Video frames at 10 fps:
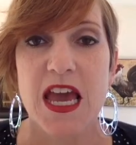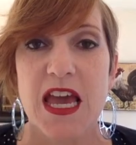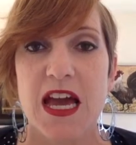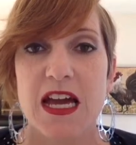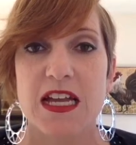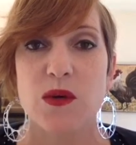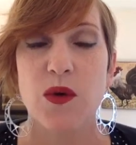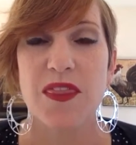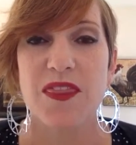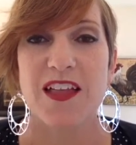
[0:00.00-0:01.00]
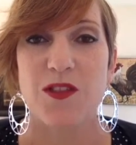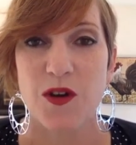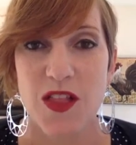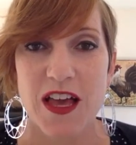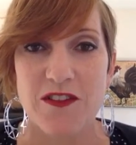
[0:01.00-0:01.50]
And what that
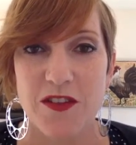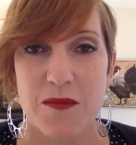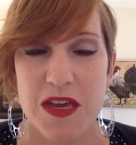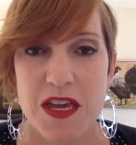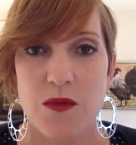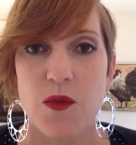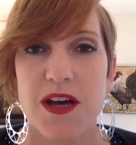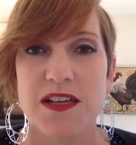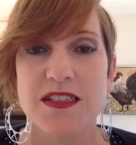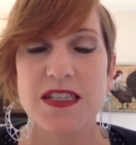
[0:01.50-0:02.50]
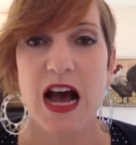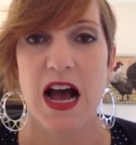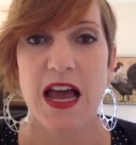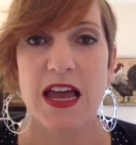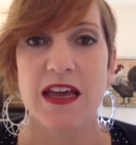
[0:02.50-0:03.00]
looked like for me was
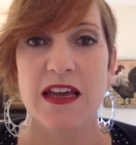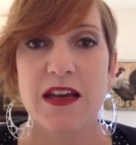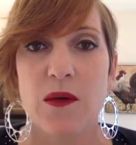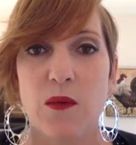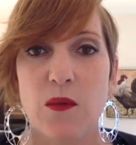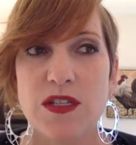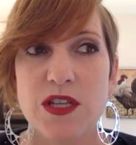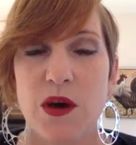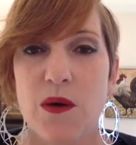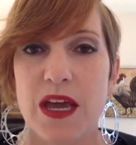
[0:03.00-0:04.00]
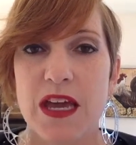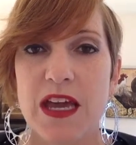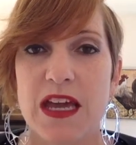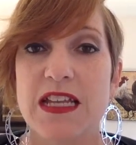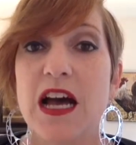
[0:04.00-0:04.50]
I was going
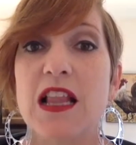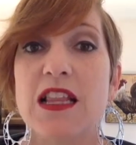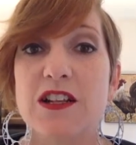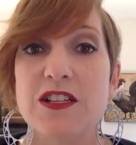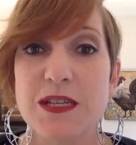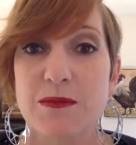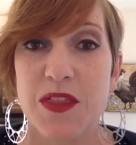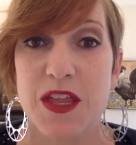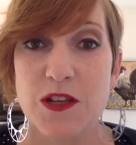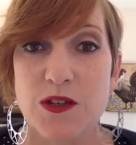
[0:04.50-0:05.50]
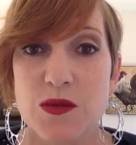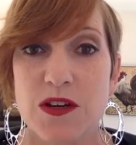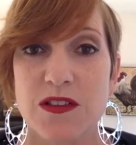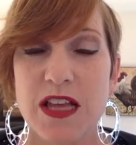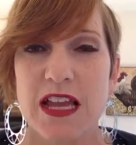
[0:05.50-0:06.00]
in a little deeper than
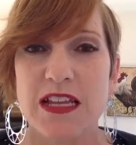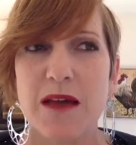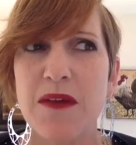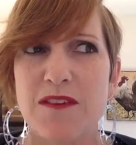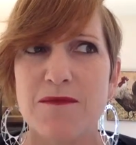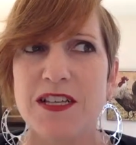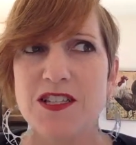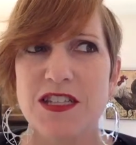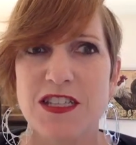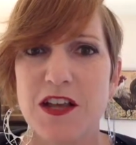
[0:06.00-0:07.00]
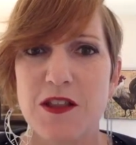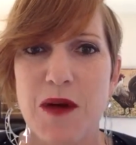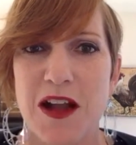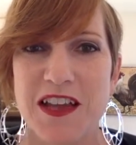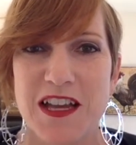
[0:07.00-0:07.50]
usual. And I may have mentioned this in another
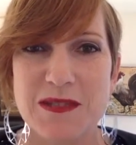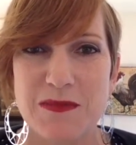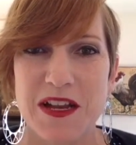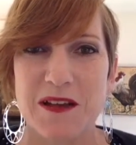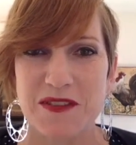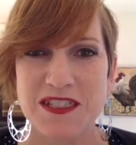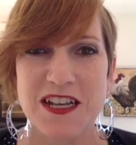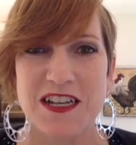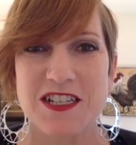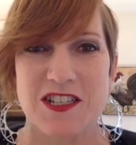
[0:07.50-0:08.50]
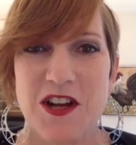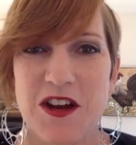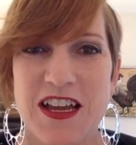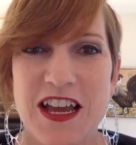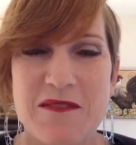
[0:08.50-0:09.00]
podcast, but I'm excited to share
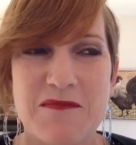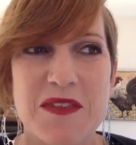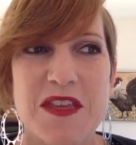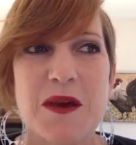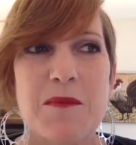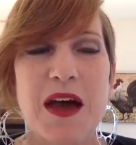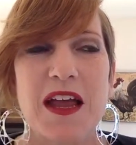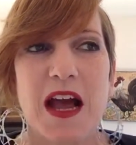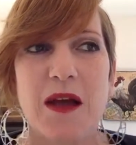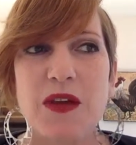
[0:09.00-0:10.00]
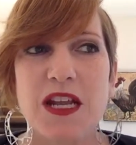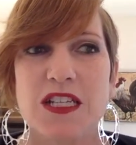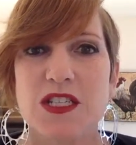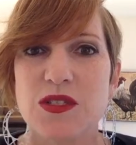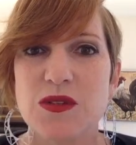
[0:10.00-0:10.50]
it again. But I went
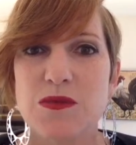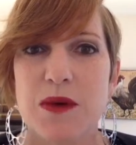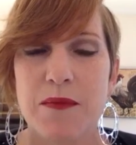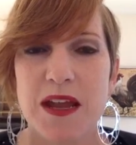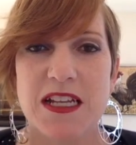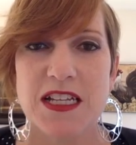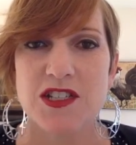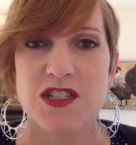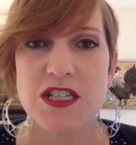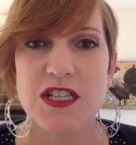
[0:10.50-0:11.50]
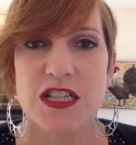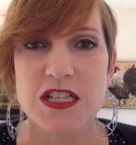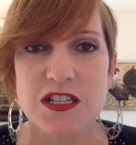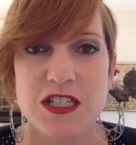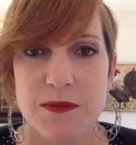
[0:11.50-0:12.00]
into my meditation in a
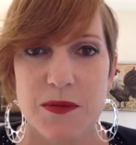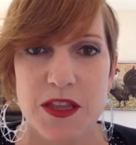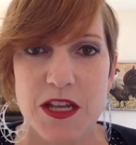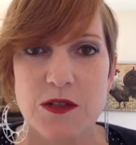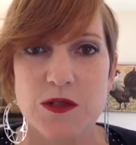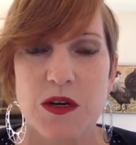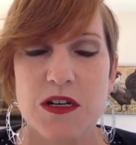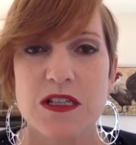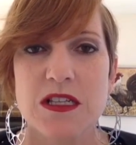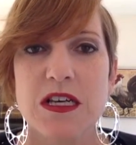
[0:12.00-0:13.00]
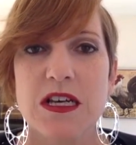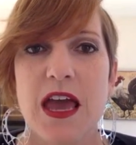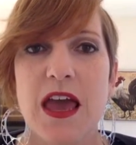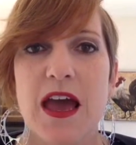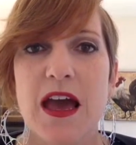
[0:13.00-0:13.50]
little deeper than usual.
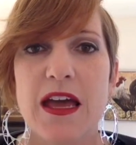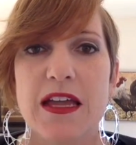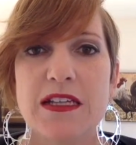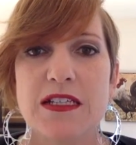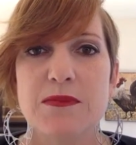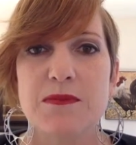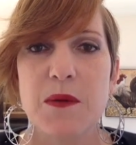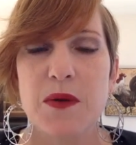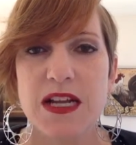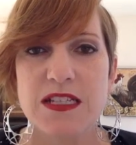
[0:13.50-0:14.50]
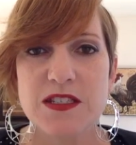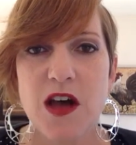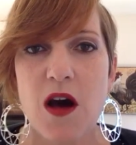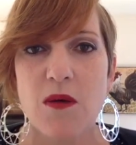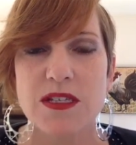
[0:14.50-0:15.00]
But what I
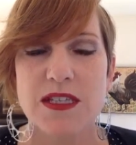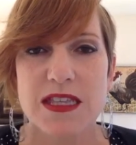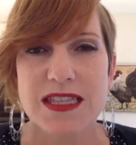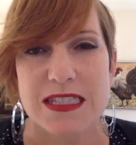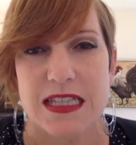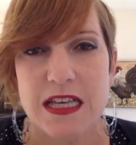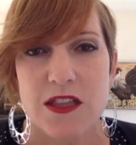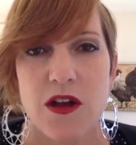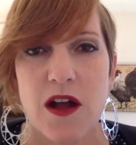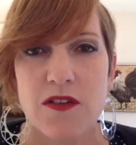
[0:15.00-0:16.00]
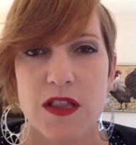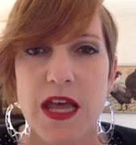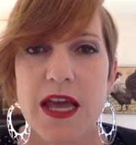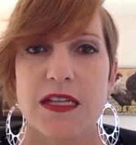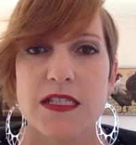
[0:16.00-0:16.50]
saw was like the slither of a
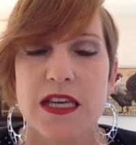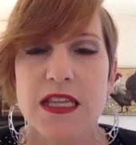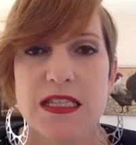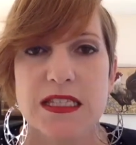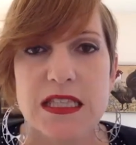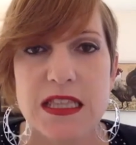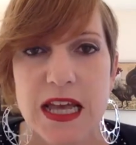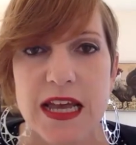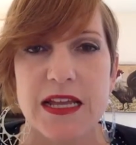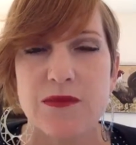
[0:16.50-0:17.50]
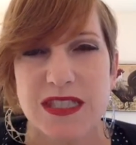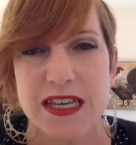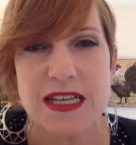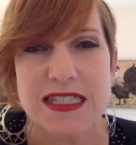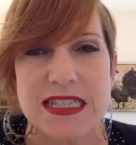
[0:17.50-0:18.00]
light. And this light, it was
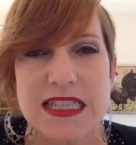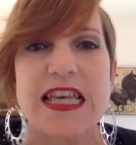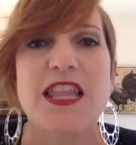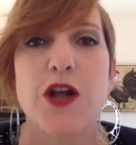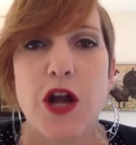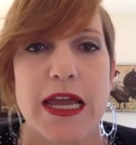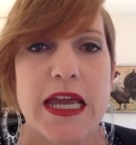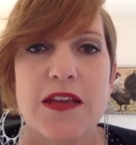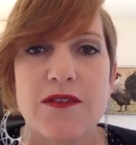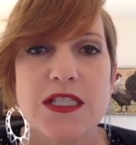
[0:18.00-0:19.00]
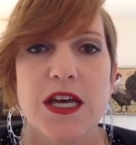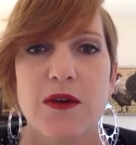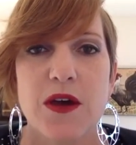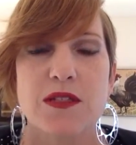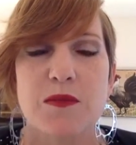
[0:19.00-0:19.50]
like a slither. I can't even tell
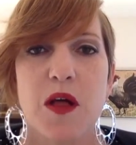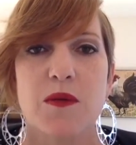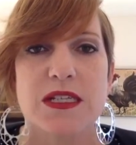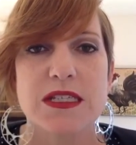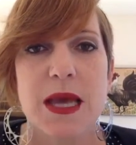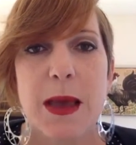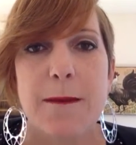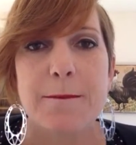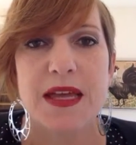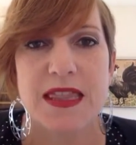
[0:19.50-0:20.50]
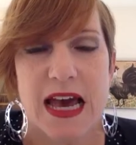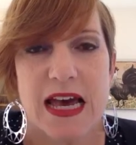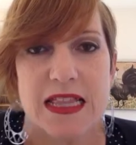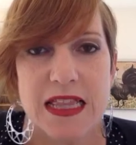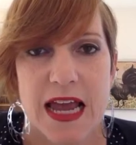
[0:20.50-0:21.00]
you how small it was. But
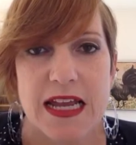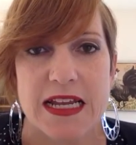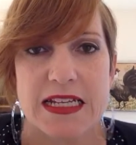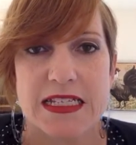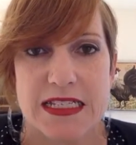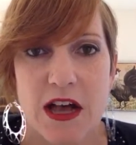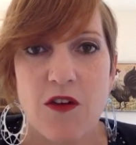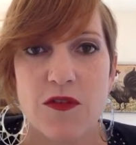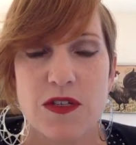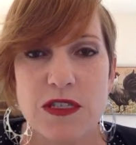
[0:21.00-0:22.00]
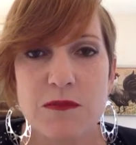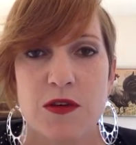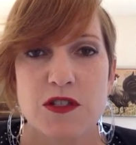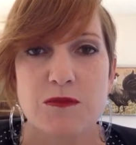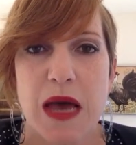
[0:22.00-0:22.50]
that light in itself was the
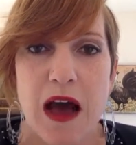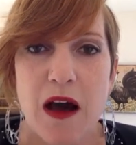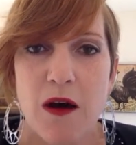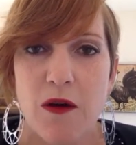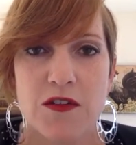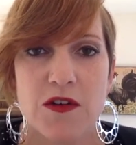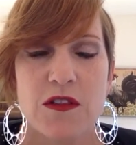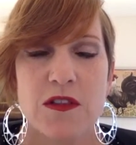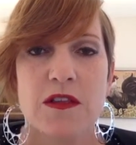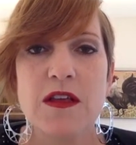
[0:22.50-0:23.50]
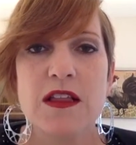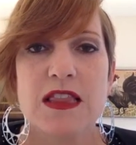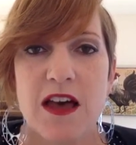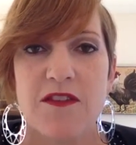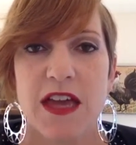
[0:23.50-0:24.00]
most powerful,
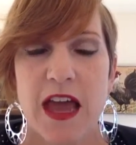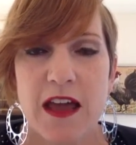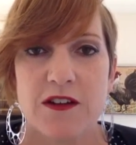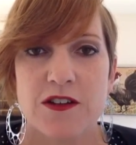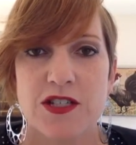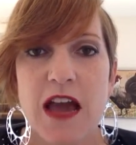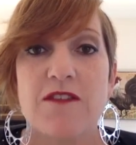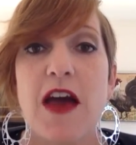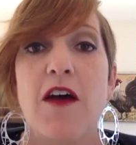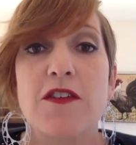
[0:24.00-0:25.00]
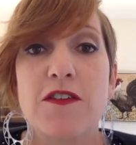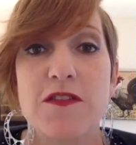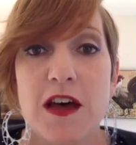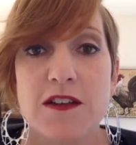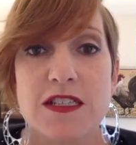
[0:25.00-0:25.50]
loving energy I've ever
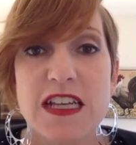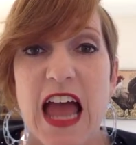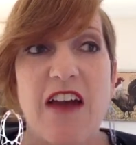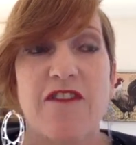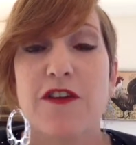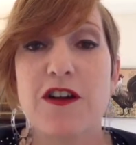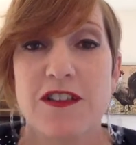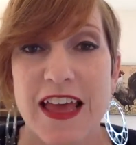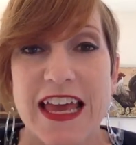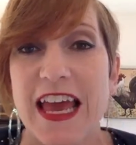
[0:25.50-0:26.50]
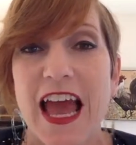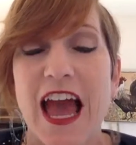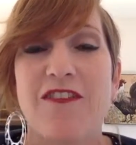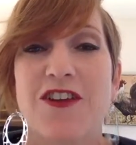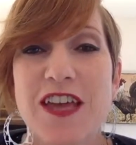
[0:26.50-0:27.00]
felt, ever. Like
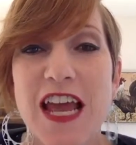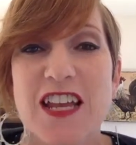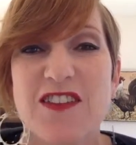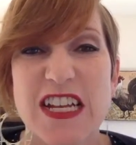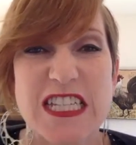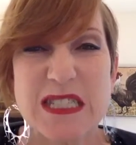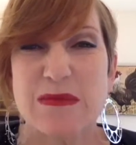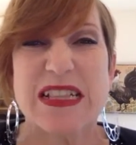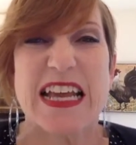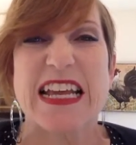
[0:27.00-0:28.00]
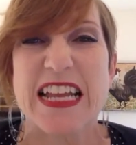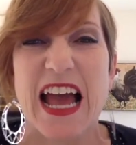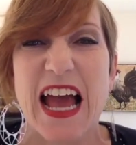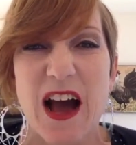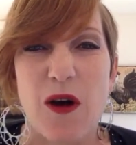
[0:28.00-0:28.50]
ever. You can't even explain
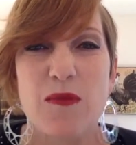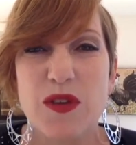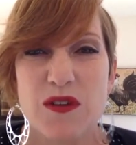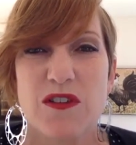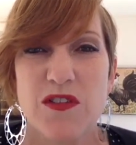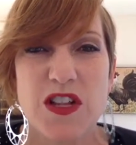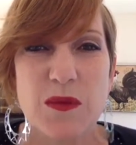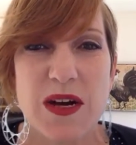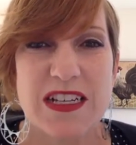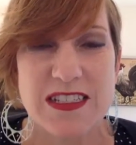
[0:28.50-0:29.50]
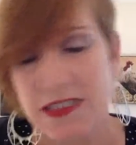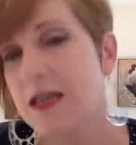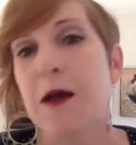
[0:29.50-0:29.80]
how beautiful it was.